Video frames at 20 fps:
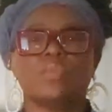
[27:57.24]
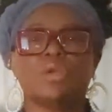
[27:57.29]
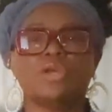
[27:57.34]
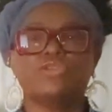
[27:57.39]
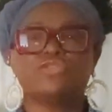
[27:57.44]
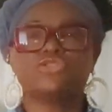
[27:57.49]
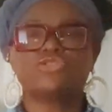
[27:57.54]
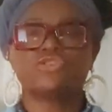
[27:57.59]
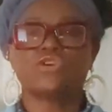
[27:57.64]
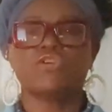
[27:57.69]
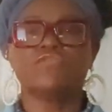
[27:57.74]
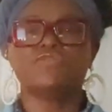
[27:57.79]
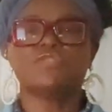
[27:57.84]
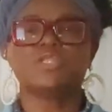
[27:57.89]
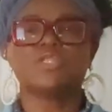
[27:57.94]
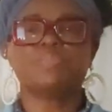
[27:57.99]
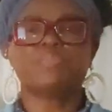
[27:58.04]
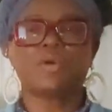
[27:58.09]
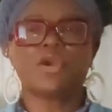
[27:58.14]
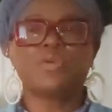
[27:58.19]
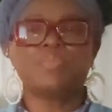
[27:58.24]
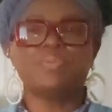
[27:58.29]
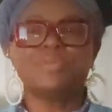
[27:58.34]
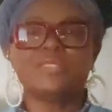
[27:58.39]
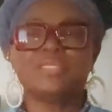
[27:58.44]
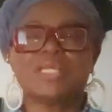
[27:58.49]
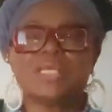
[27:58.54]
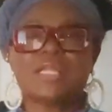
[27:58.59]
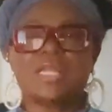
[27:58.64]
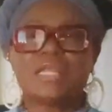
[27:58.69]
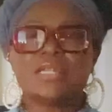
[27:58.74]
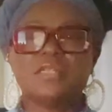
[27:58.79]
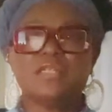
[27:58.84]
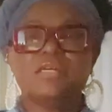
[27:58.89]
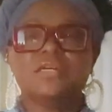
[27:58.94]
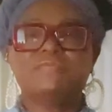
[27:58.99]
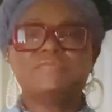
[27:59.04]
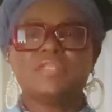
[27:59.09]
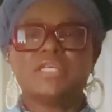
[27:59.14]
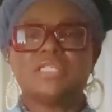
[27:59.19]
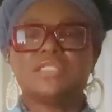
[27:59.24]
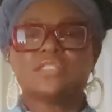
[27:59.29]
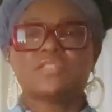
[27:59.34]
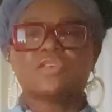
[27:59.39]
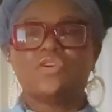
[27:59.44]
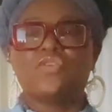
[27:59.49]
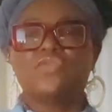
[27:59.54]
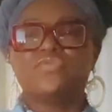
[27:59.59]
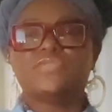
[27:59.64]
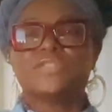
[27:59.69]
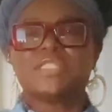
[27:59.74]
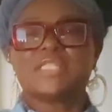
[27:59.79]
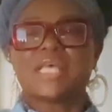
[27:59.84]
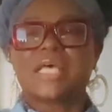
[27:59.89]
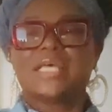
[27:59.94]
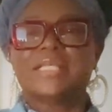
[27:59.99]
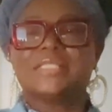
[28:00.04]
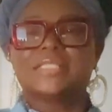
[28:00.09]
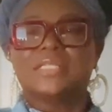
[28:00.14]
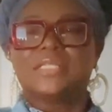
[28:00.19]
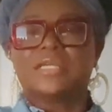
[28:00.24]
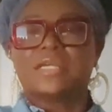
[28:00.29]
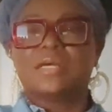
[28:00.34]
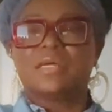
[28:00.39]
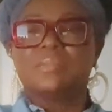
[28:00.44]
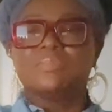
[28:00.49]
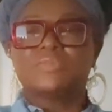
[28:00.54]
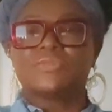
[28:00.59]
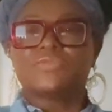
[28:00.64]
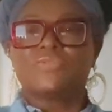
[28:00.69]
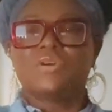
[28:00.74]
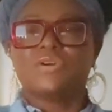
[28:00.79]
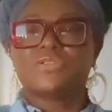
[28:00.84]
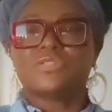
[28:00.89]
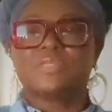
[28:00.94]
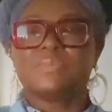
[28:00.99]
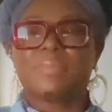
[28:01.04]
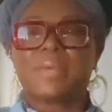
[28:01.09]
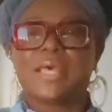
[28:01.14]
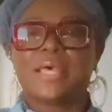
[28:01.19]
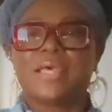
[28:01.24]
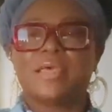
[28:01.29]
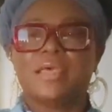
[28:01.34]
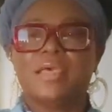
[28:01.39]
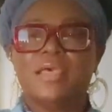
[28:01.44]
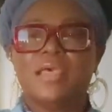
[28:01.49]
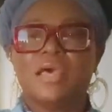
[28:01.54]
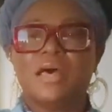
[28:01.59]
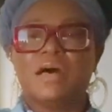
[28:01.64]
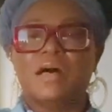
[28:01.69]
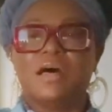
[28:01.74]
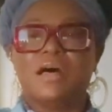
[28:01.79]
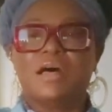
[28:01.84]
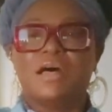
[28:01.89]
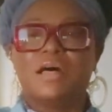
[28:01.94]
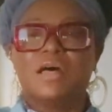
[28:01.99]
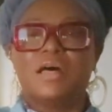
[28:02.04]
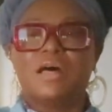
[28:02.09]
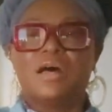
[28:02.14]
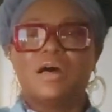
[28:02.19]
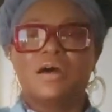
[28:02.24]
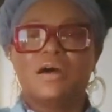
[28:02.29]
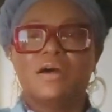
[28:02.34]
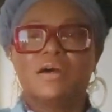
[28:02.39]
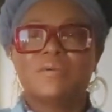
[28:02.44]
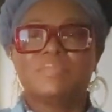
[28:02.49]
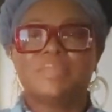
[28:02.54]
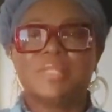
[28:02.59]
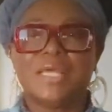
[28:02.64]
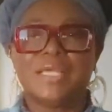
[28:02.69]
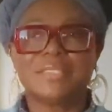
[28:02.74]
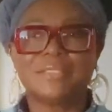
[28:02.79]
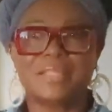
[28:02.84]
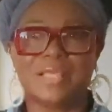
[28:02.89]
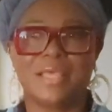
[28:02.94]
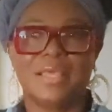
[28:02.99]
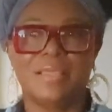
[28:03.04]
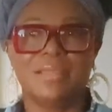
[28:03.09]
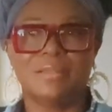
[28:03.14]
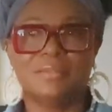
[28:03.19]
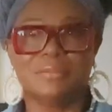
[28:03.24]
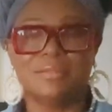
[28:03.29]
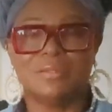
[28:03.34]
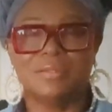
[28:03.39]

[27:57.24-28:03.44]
Serves its purpose and I love that it's oversized and it comes across my uh, arm like that.